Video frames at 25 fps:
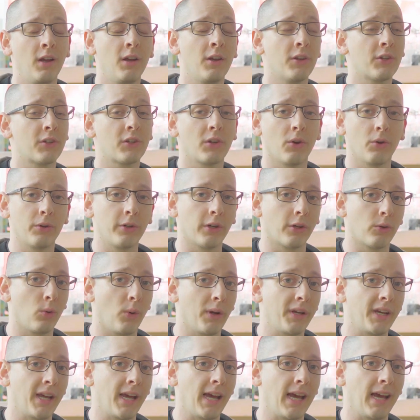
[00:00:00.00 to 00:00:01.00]
So you're
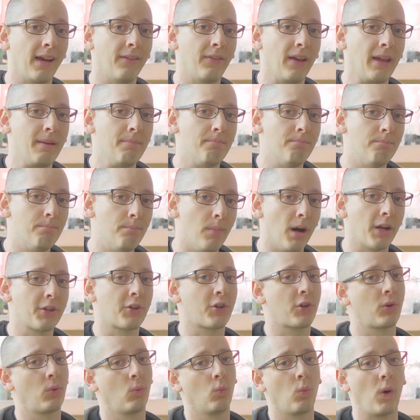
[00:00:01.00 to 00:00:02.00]
going to have a
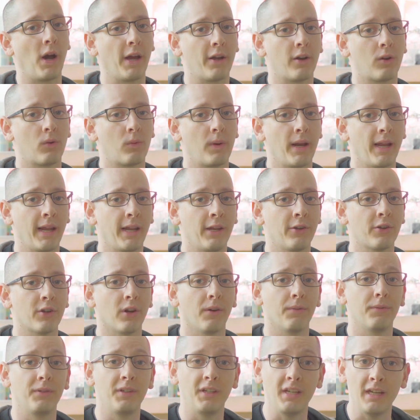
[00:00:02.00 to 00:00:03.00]
much wider range
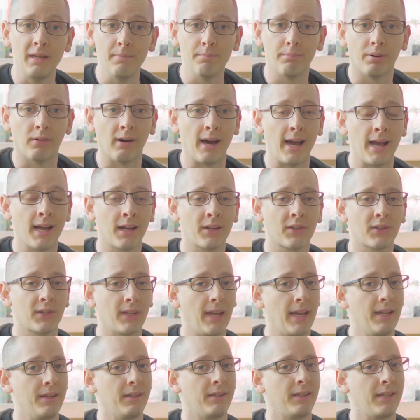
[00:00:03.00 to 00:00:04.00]
of deep blacks
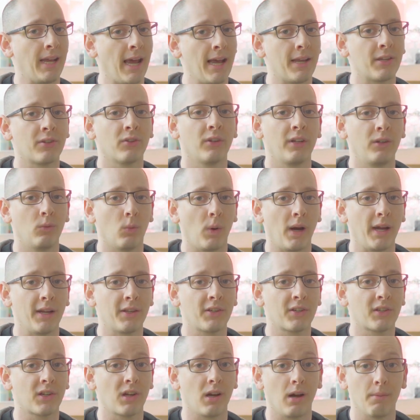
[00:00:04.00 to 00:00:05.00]
and dazzling
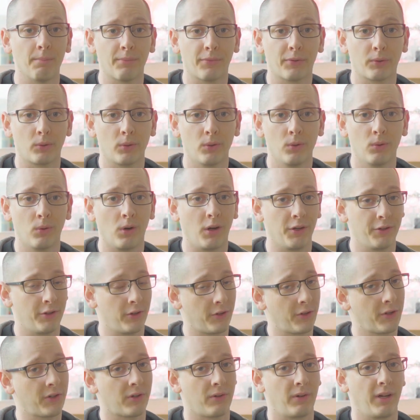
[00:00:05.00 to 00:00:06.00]
whites come through on your
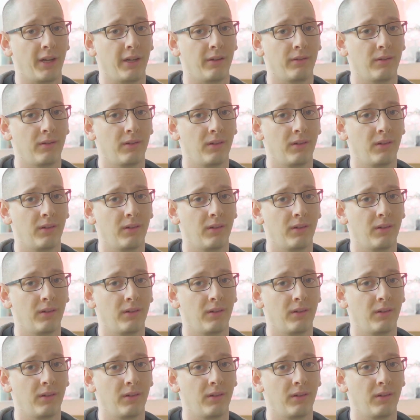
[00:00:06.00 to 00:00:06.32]
screen.